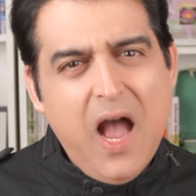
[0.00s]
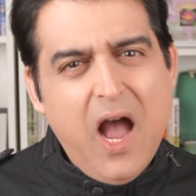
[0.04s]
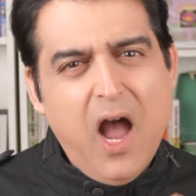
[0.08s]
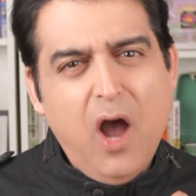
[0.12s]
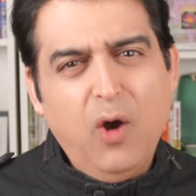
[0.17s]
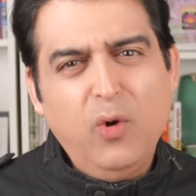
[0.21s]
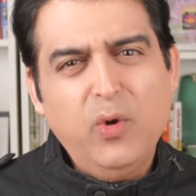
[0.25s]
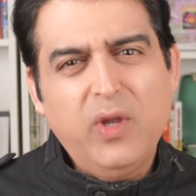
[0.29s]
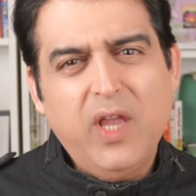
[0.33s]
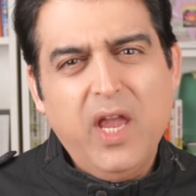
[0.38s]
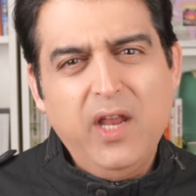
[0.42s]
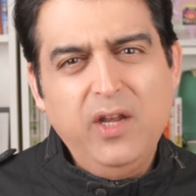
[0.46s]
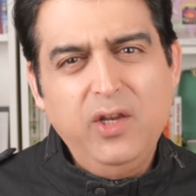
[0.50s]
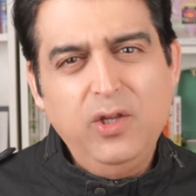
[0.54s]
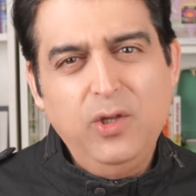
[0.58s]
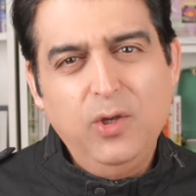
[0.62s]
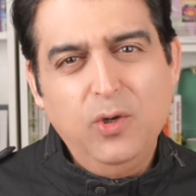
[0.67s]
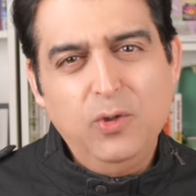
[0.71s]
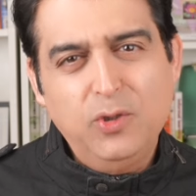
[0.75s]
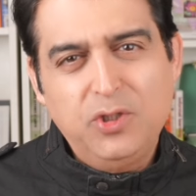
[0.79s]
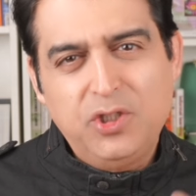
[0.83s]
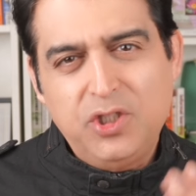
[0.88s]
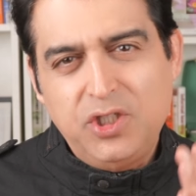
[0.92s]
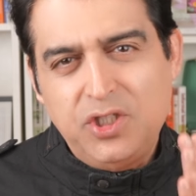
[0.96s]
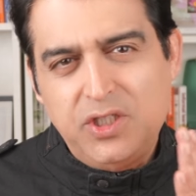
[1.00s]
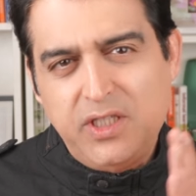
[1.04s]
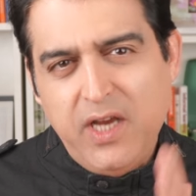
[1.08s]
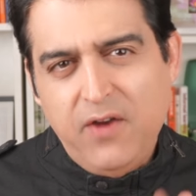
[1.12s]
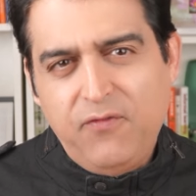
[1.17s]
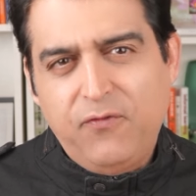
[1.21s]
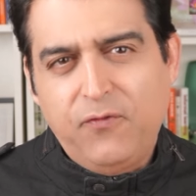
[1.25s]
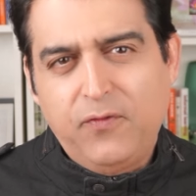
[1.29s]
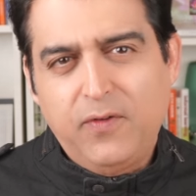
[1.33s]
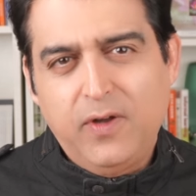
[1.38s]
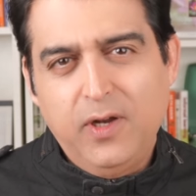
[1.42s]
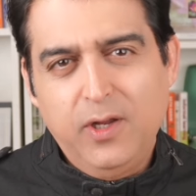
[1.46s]
How can you
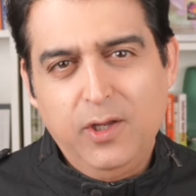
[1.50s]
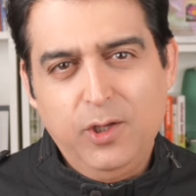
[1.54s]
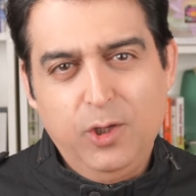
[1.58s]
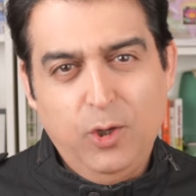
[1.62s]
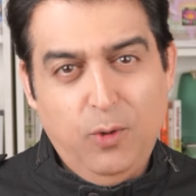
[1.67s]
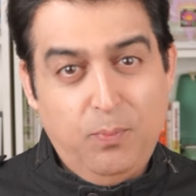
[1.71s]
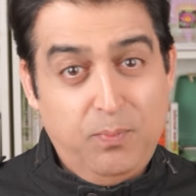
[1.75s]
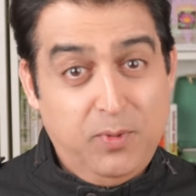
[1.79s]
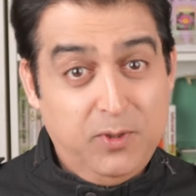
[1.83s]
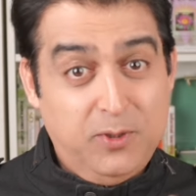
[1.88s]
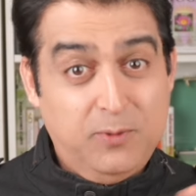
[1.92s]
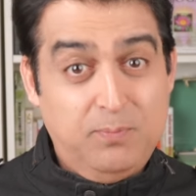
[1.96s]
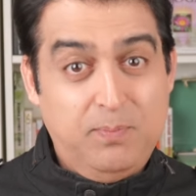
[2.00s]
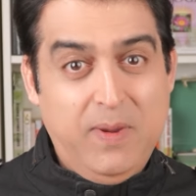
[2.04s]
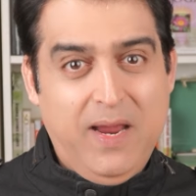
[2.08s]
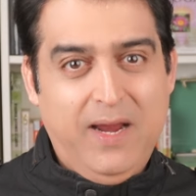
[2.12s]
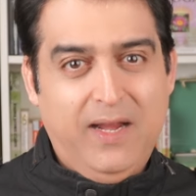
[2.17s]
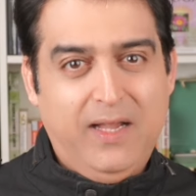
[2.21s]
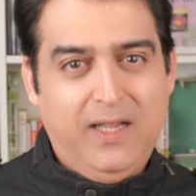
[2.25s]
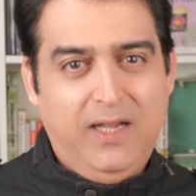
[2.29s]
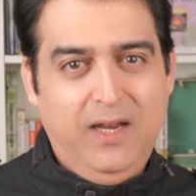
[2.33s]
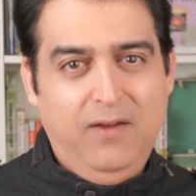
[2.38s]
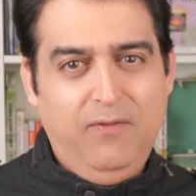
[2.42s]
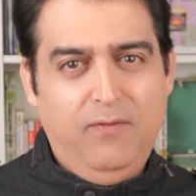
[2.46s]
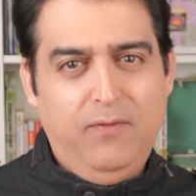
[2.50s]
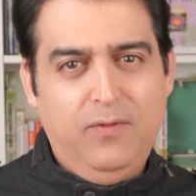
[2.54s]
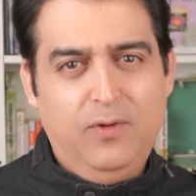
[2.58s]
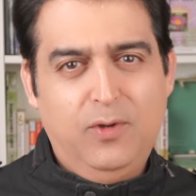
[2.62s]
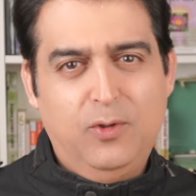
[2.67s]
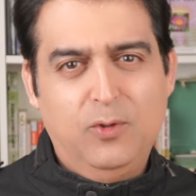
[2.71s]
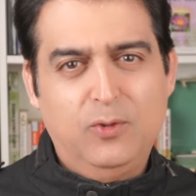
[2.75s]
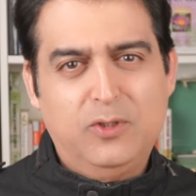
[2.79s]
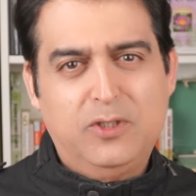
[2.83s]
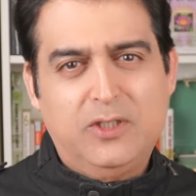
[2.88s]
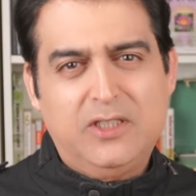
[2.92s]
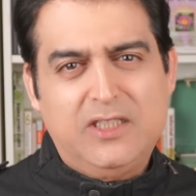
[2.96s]
shift your perspective
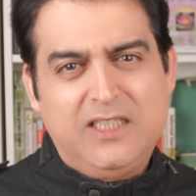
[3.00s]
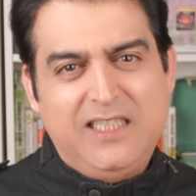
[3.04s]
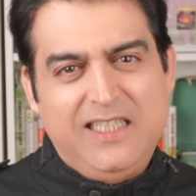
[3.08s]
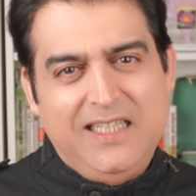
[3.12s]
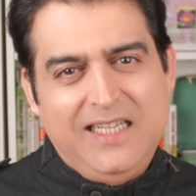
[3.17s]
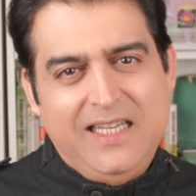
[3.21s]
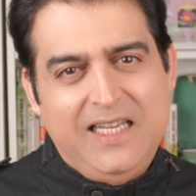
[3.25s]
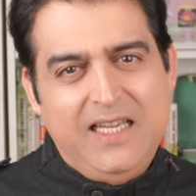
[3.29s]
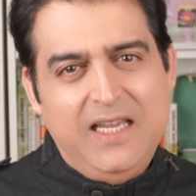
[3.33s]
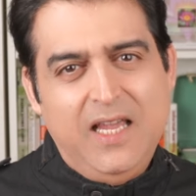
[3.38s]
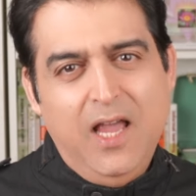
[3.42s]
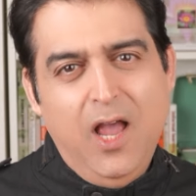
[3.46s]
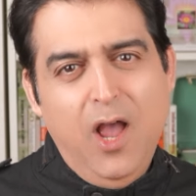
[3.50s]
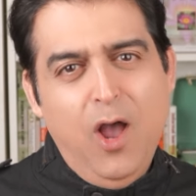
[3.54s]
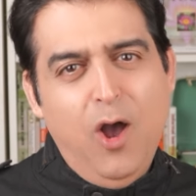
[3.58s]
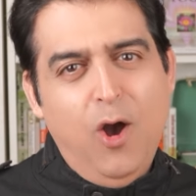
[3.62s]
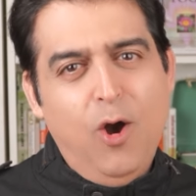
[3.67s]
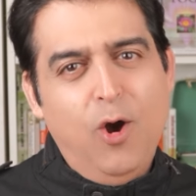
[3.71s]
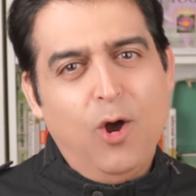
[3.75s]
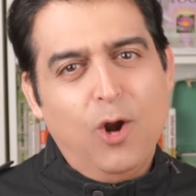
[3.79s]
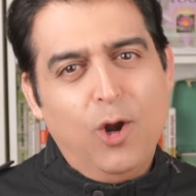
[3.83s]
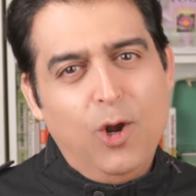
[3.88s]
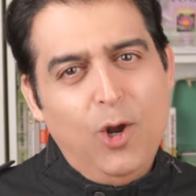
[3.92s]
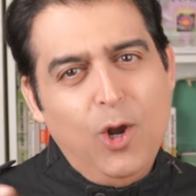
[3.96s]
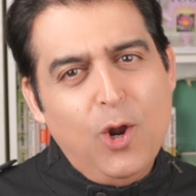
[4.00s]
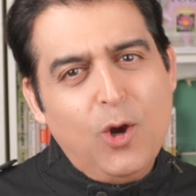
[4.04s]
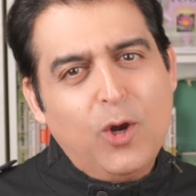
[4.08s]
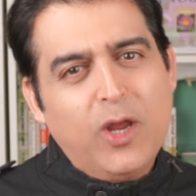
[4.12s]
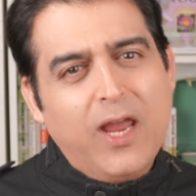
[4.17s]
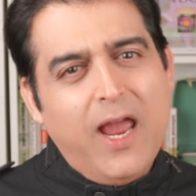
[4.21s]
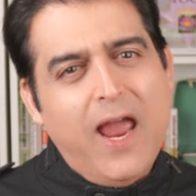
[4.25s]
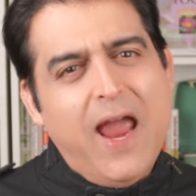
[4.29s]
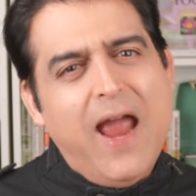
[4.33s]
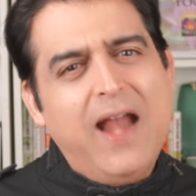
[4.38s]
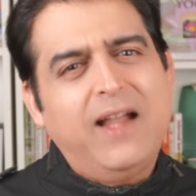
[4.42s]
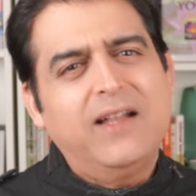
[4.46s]
to see or
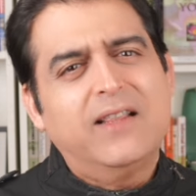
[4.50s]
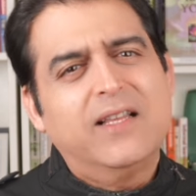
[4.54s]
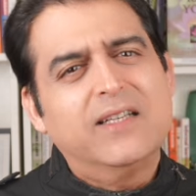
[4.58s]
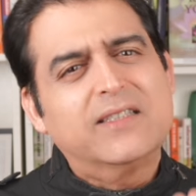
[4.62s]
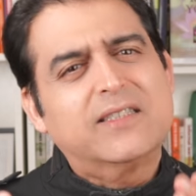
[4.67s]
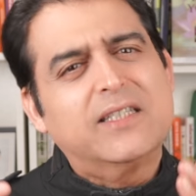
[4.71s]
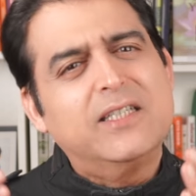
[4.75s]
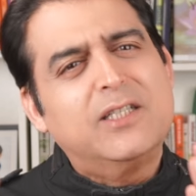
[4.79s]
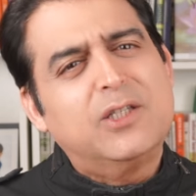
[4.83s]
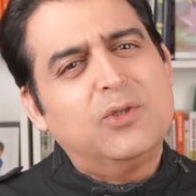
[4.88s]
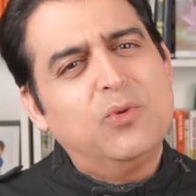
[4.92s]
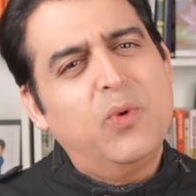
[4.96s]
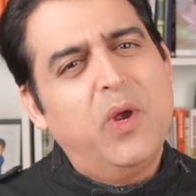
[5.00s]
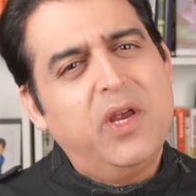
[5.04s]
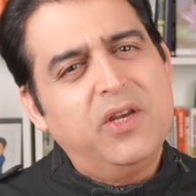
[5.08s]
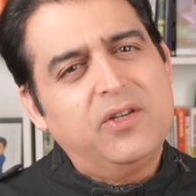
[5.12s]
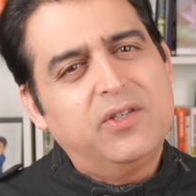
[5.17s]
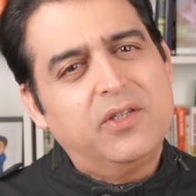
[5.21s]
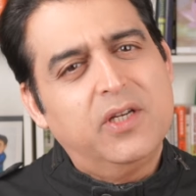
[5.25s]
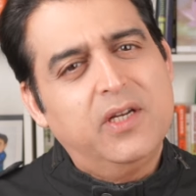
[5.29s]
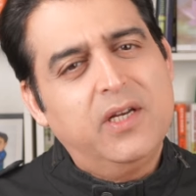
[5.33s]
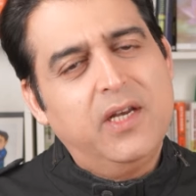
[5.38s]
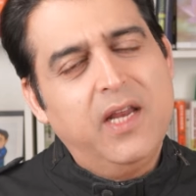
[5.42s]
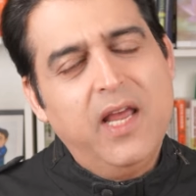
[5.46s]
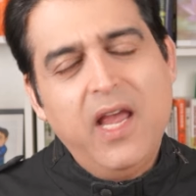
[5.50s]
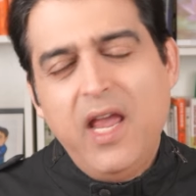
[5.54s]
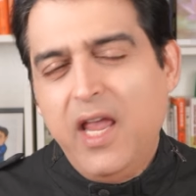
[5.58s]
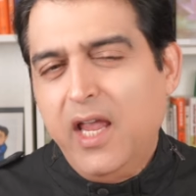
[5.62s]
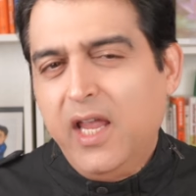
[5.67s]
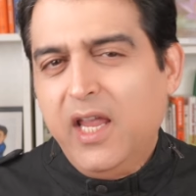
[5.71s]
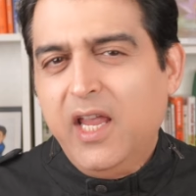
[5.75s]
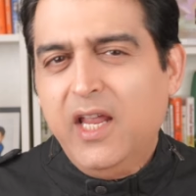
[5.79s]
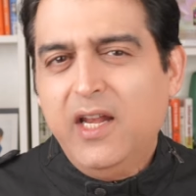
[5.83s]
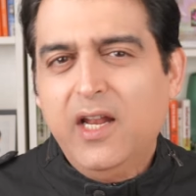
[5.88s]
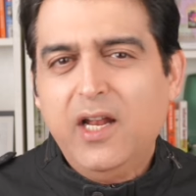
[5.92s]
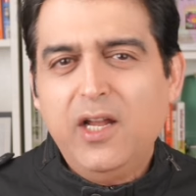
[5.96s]
look at the situation
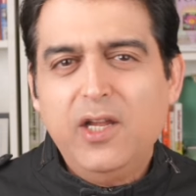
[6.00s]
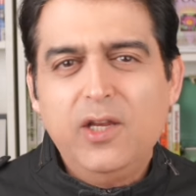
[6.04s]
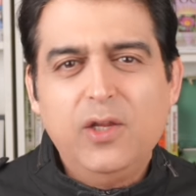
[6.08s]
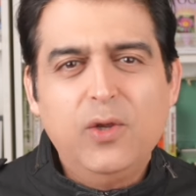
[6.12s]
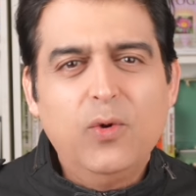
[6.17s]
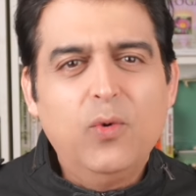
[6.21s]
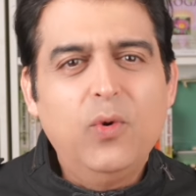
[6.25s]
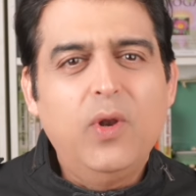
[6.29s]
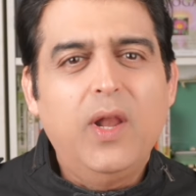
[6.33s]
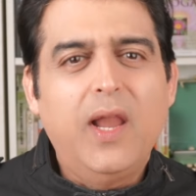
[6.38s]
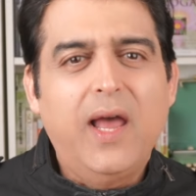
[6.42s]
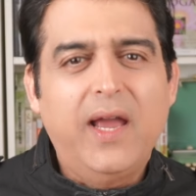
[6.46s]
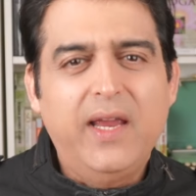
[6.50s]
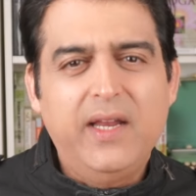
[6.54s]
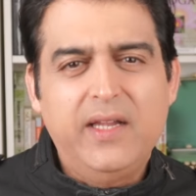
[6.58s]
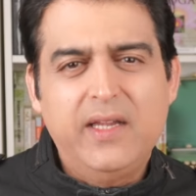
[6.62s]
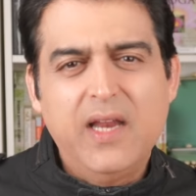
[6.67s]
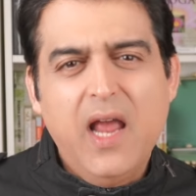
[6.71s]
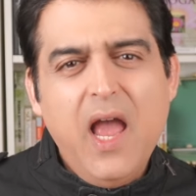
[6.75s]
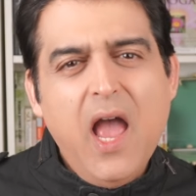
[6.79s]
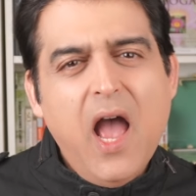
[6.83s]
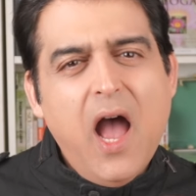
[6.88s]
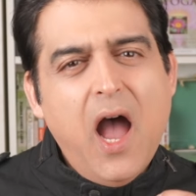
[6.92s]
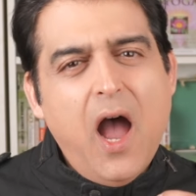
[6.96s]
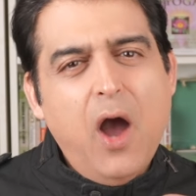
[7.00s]
in a new light?